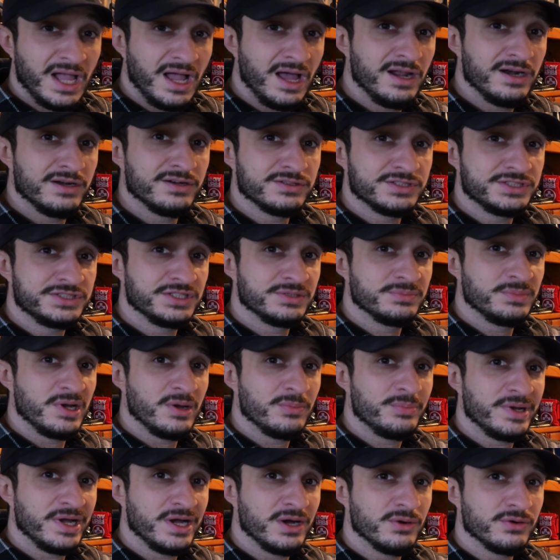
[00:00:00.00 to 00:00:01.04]
I don't know shit
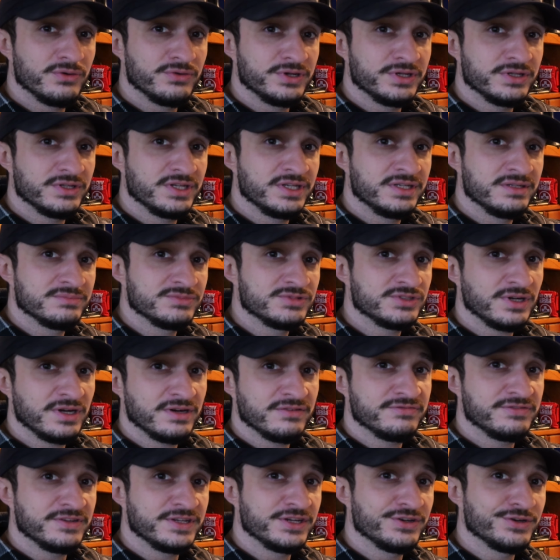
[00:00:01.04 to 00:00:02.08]
about power really. I'm trying
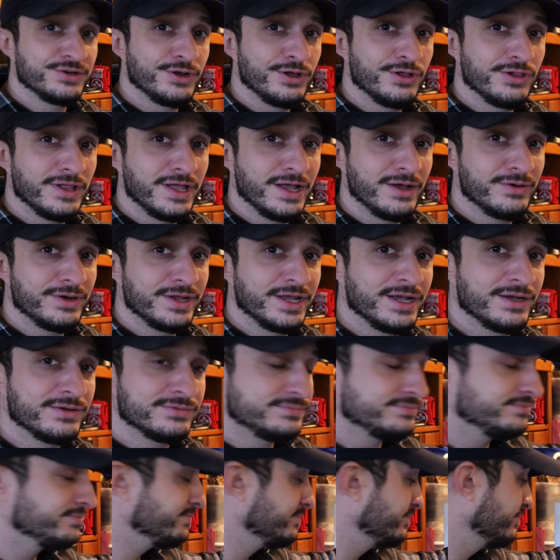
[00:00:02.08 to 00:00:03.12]
to figure it all out
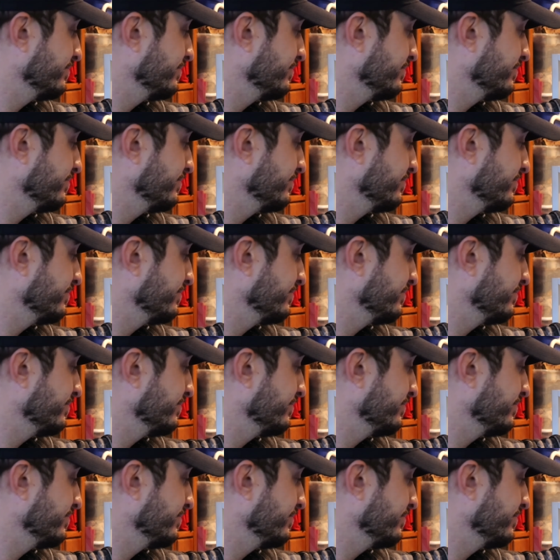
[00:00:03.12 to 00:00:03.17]
now.